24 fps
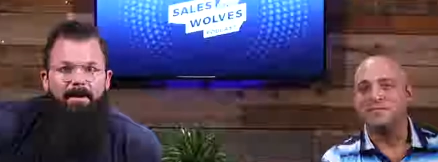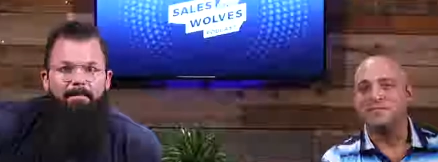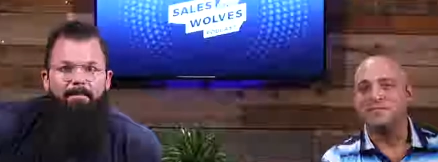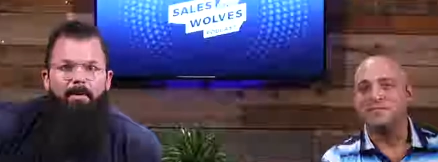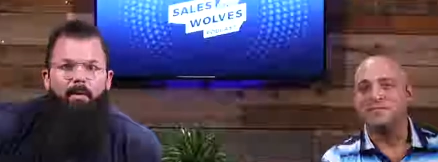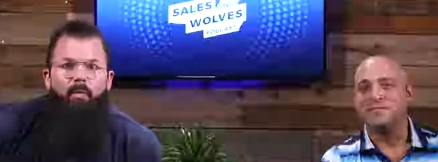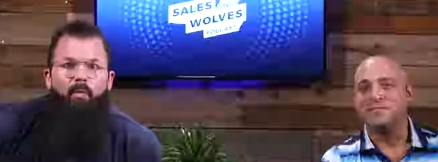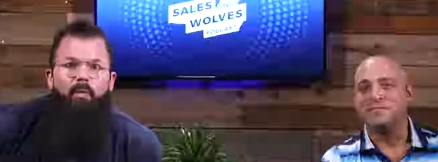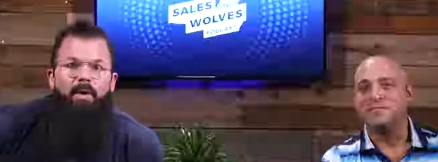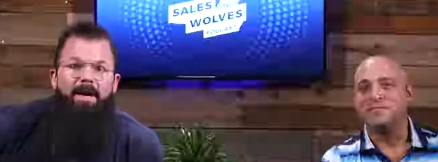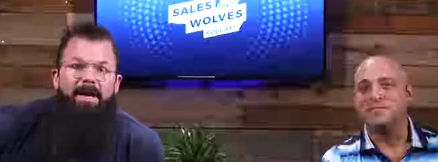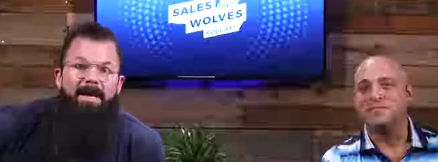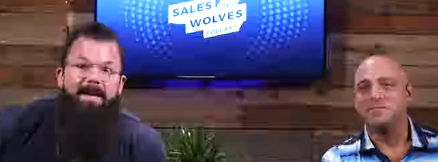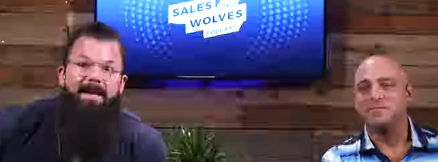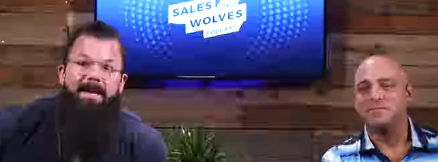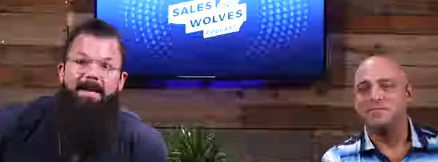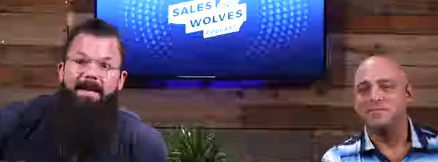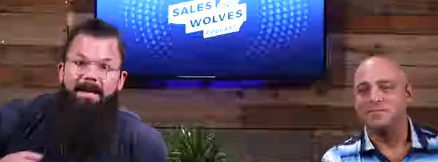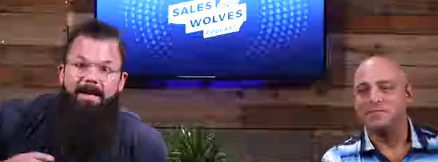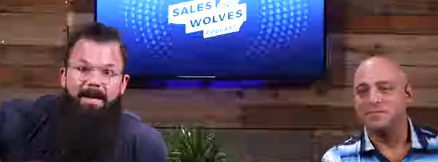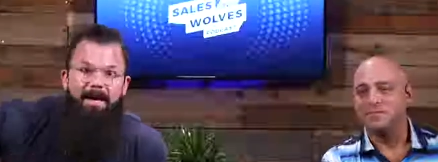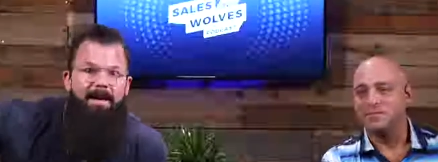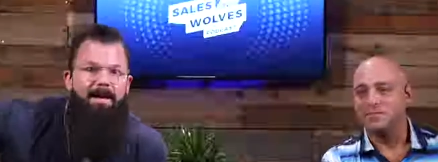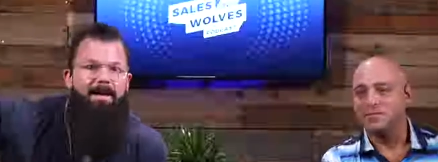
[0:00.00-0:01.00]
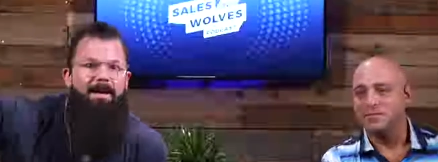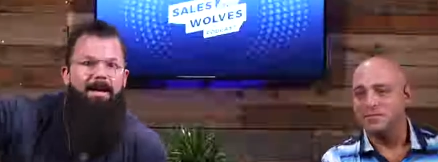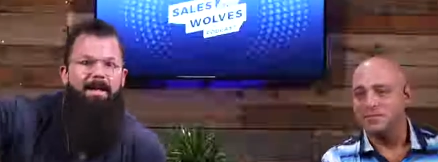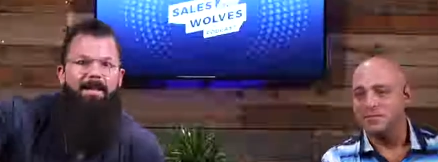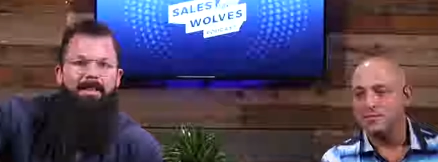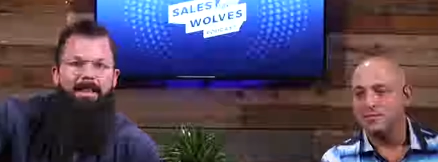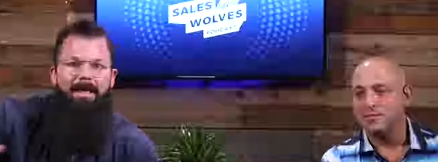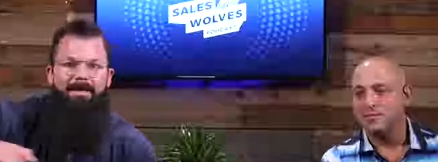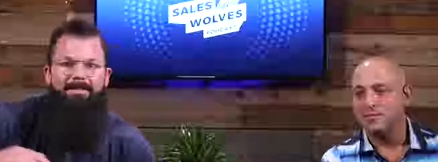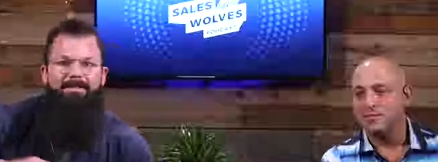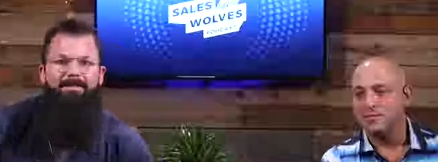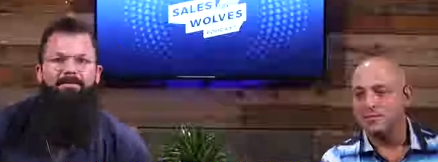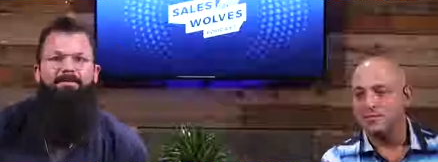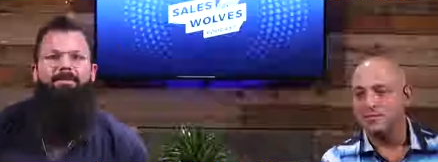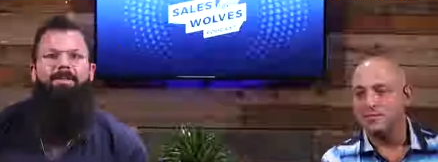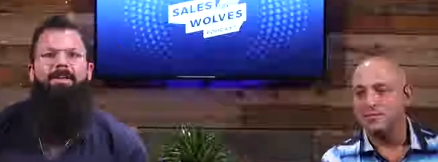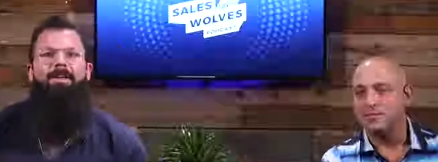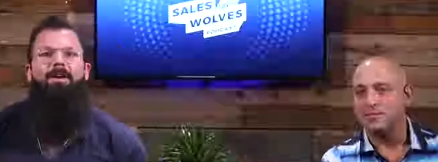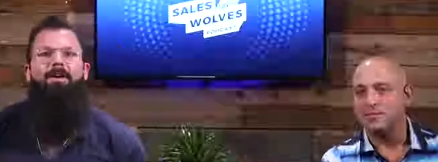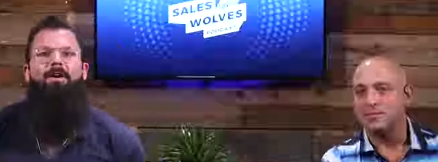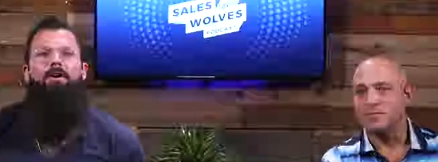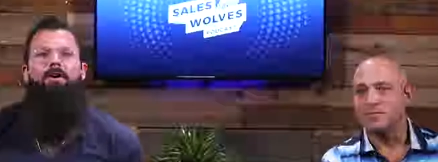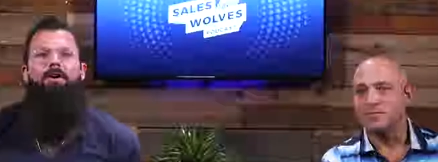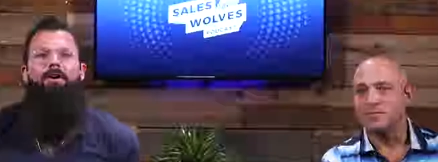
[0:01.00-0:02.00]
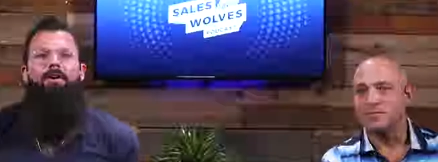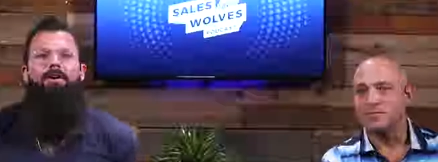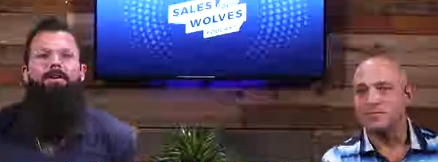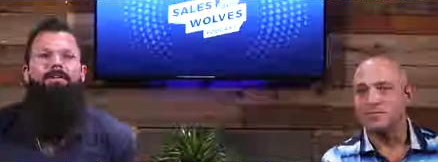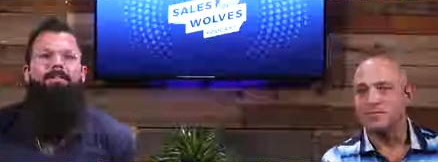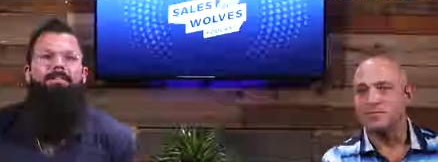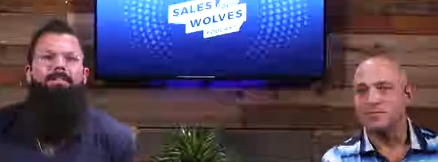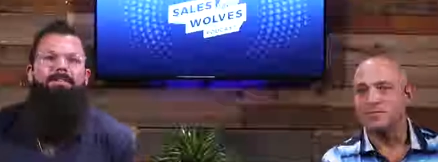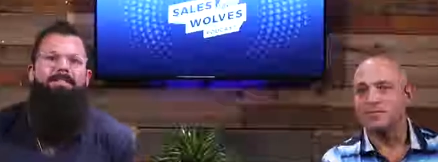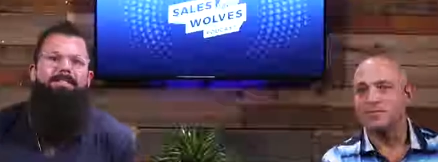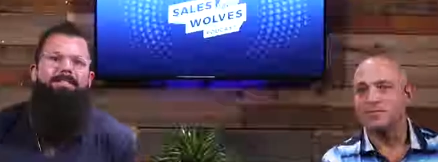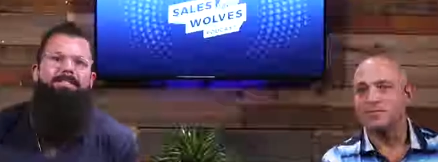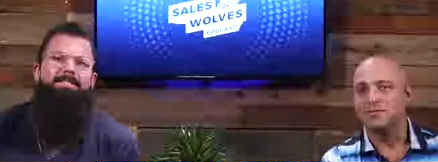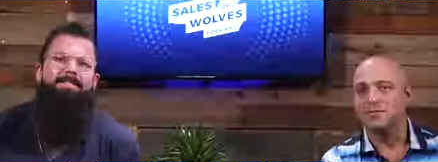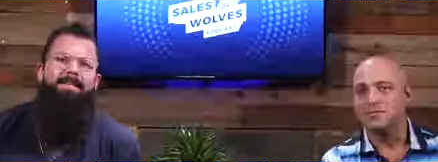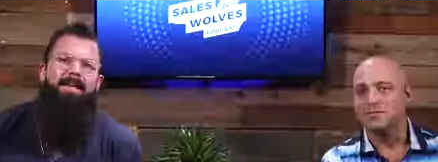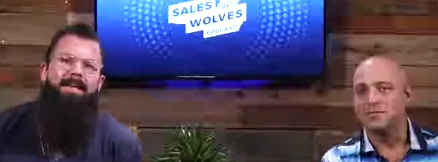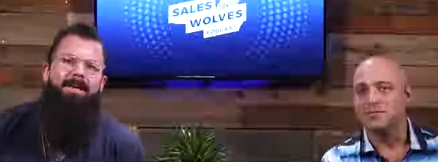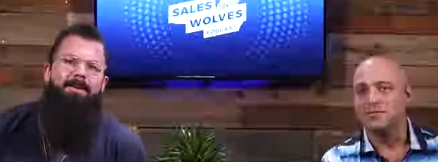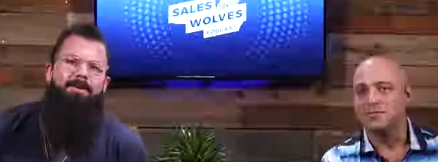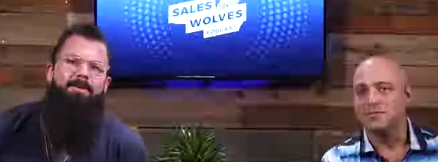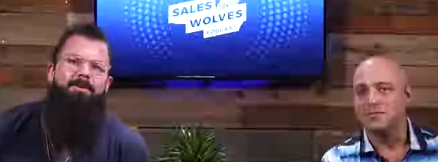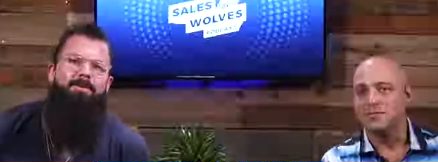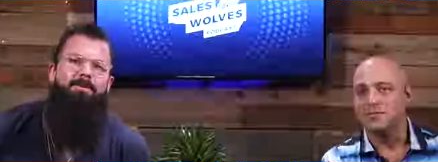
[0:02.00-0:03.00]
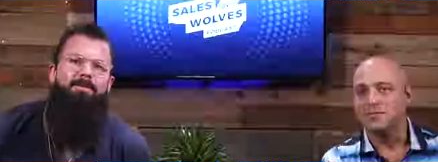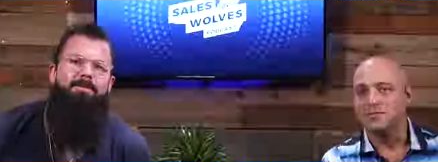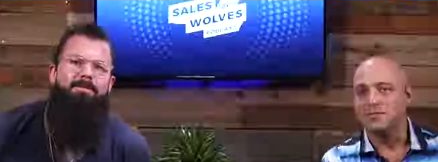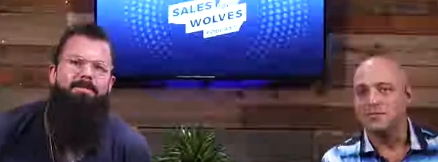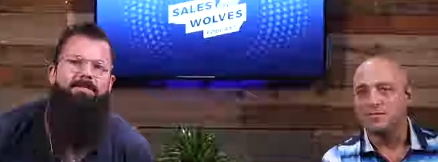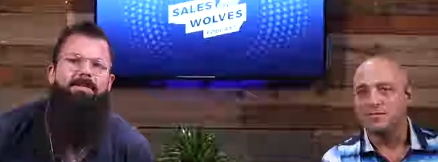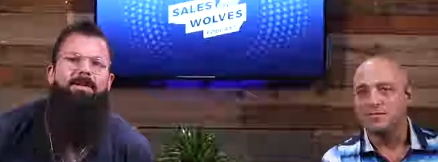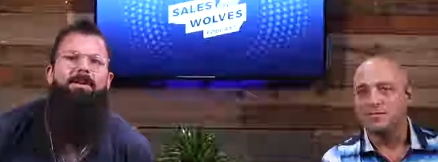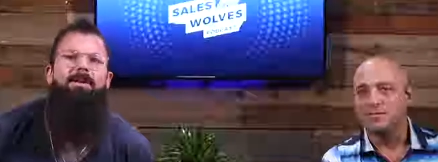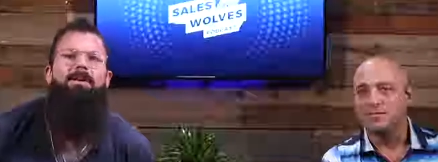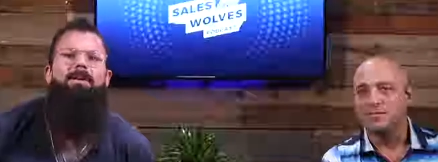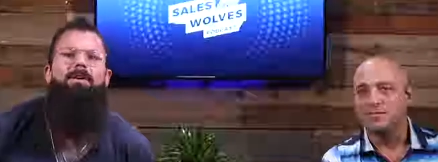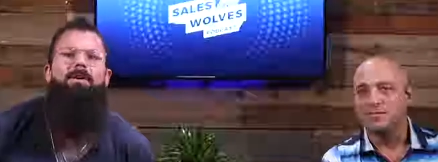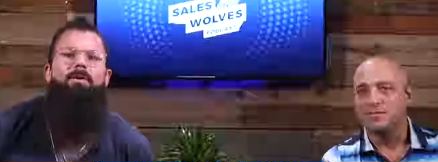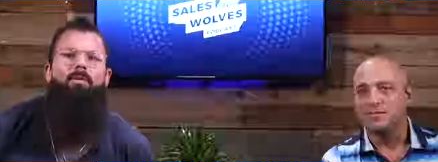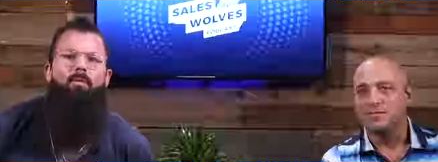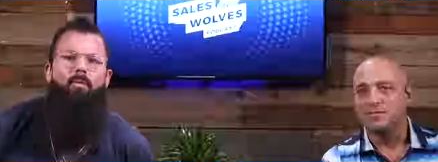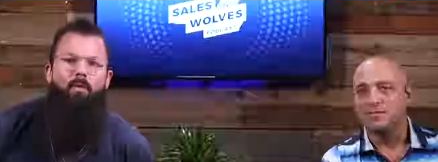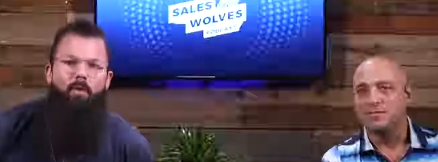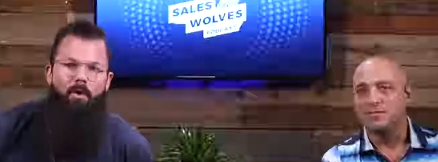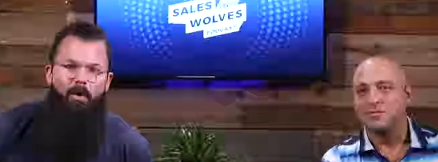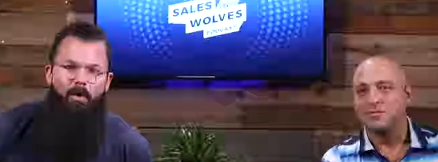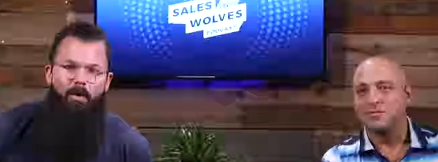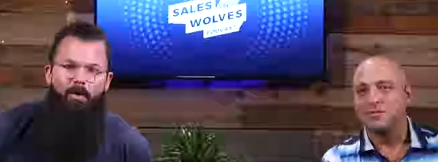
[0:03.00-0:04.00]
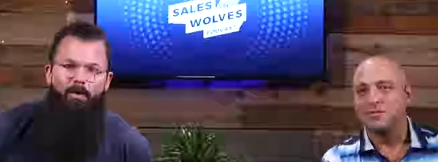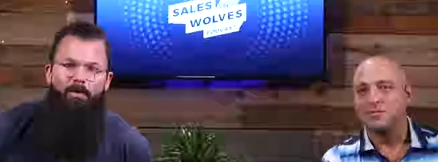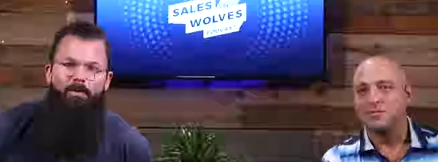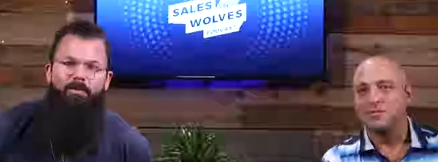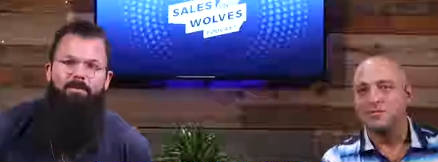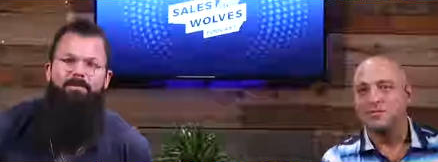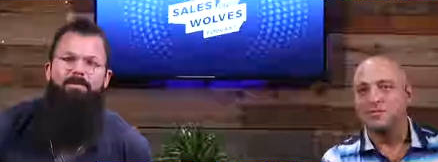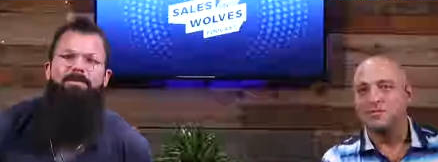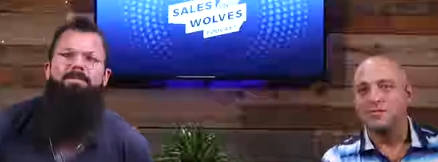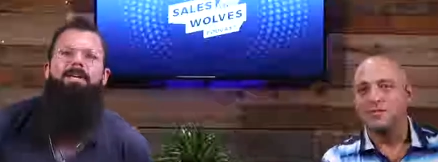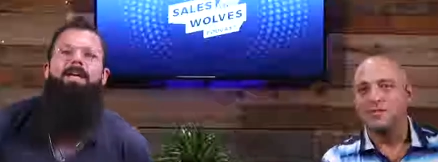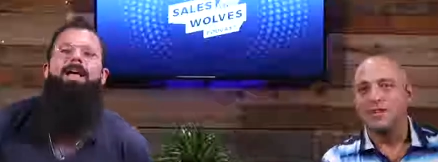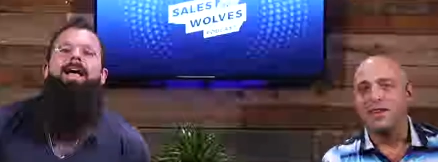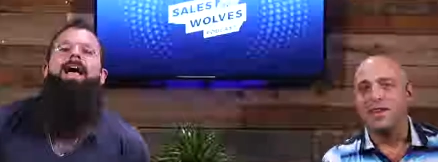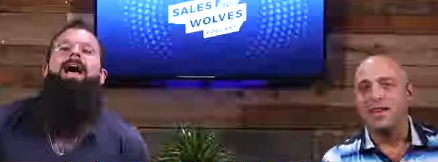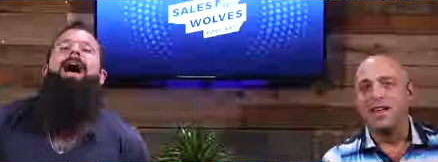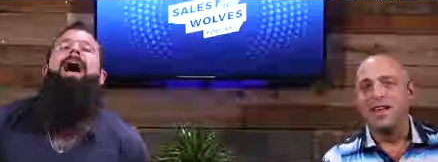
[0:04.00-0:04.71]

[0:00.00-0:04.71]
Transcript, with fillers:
Speaker 1: but we collectively are the Sales Wolves.